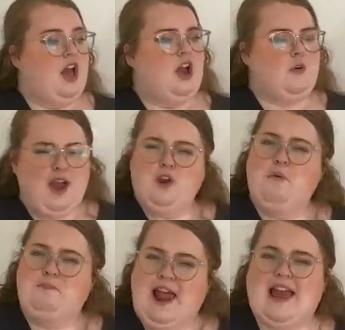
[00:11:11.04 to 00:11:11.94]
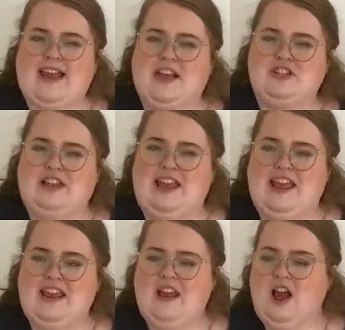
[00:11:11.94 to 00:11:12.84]
quite a lot of black,
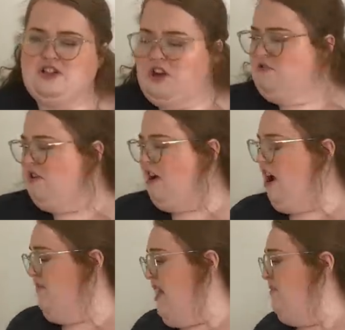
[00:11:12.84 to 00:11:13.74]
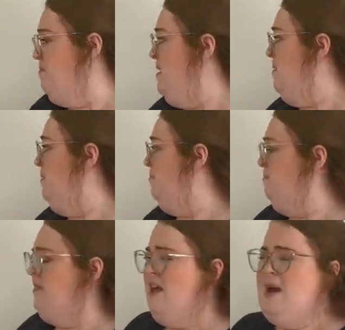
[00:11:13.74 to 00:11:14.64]
actually. I've never been a
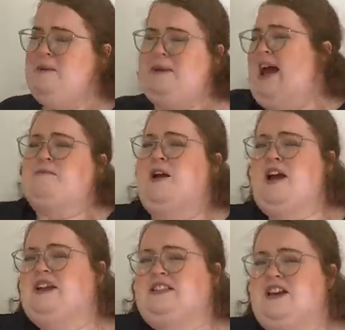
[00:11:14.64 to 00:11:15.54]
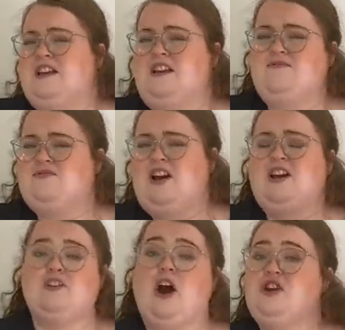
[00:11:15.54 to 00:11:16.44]
black person.
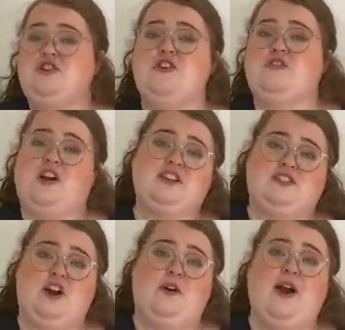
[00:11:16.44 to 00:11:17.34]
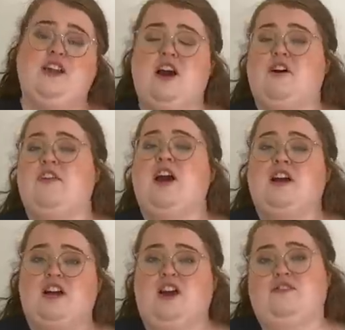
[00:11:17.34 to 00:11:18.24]
You know, guys know I love
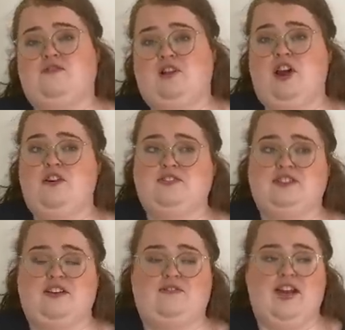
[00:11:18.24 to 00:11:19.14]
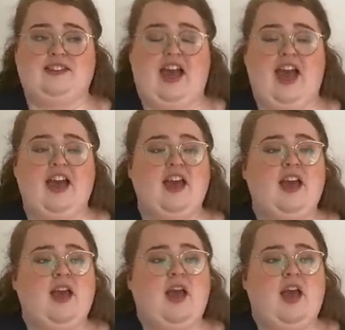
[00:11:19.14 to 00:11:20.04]
colourful clothes and stuff like that.
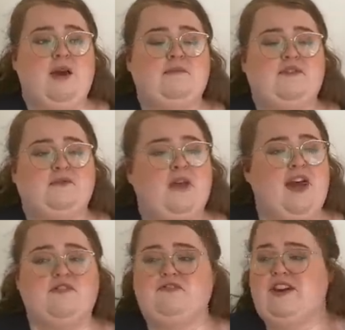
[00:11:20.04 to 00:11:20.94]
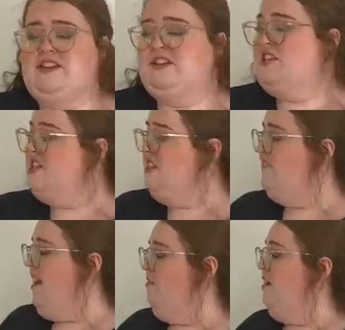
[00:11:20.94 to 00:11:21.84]
But for whatever reason, I just
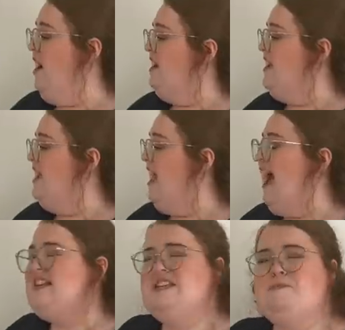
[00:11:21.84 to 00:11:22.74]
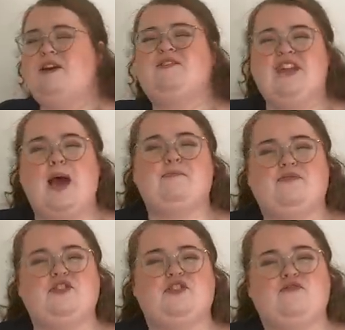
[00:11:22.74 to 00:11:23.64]
felt like it added a bit of
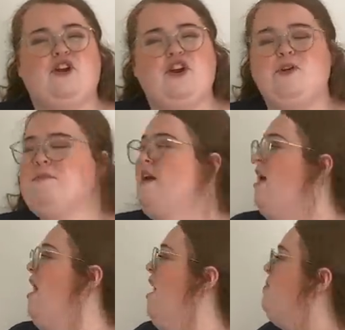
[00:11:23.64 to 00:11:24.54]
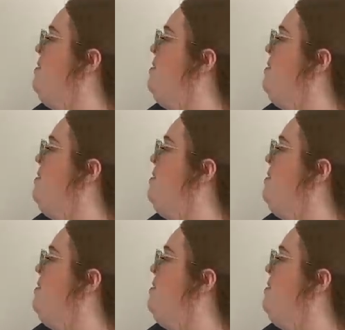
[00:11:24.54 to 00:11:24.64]
depth to the room, a